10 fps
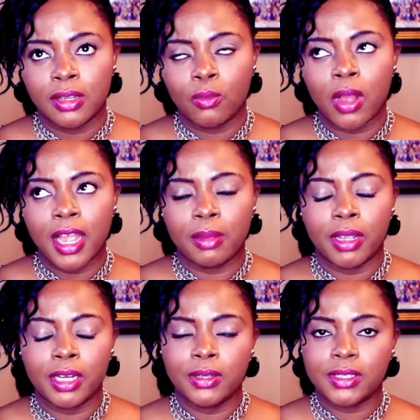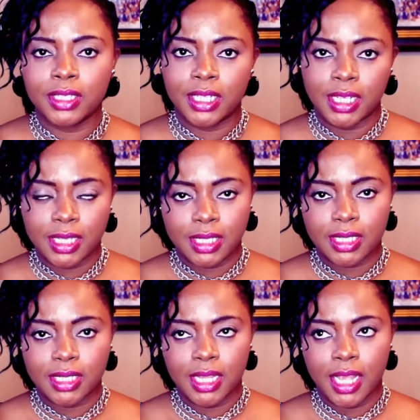Why am I losing
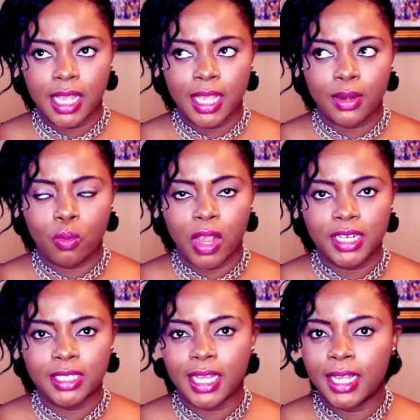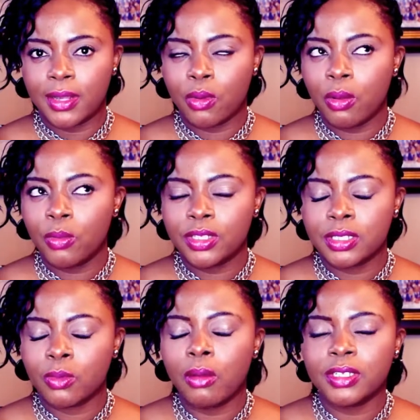this? And why wasn't
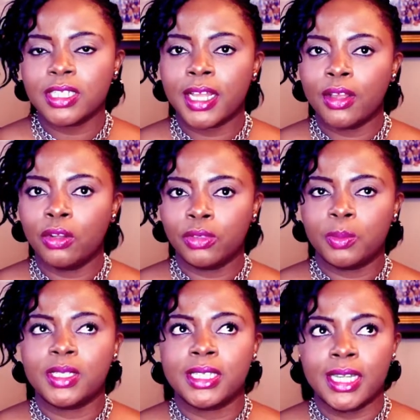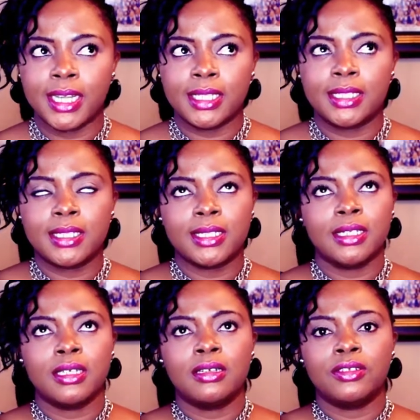I 100%
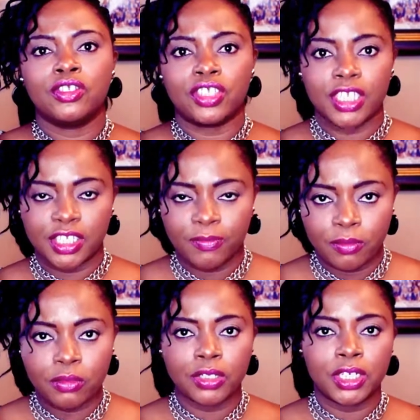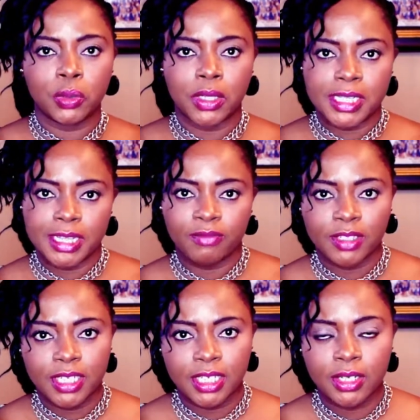successful in
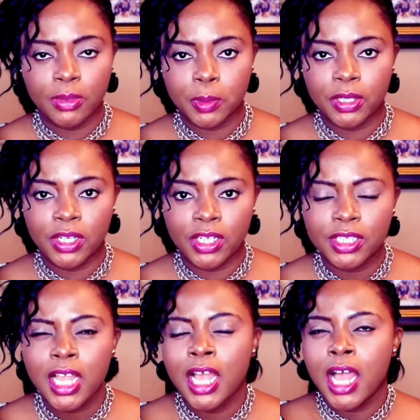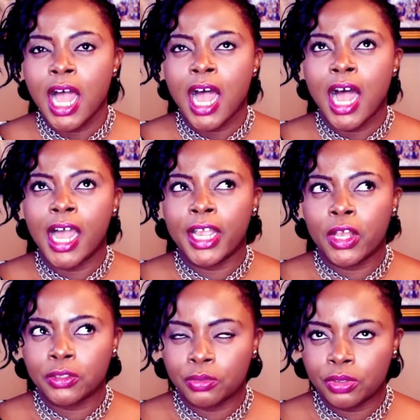2017? It was because I
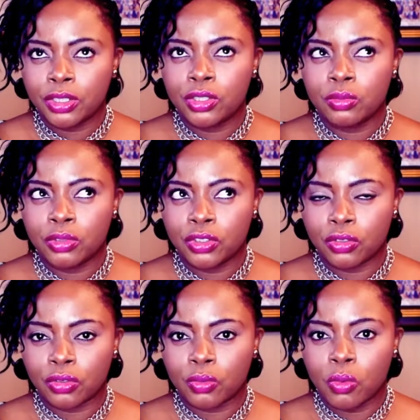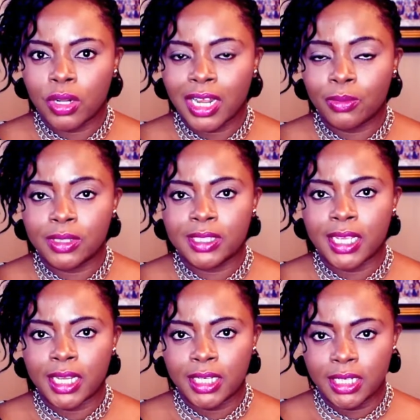concentrated too much on what I was
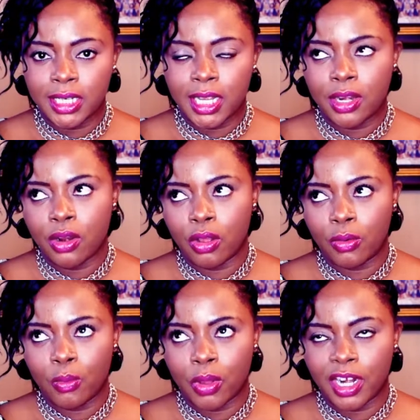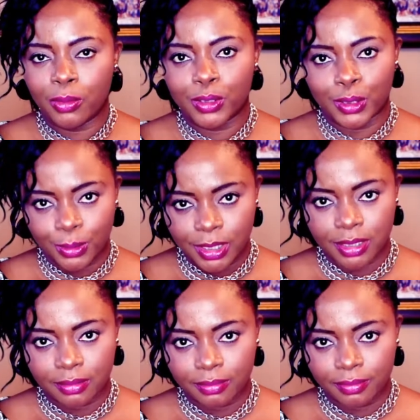gaining and not what I was
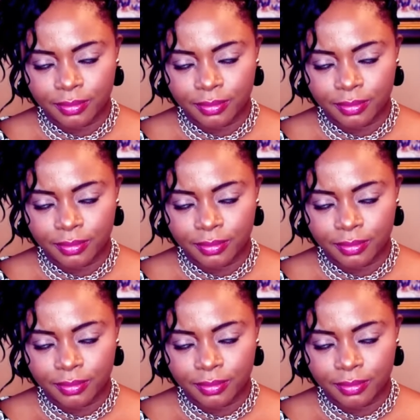losing.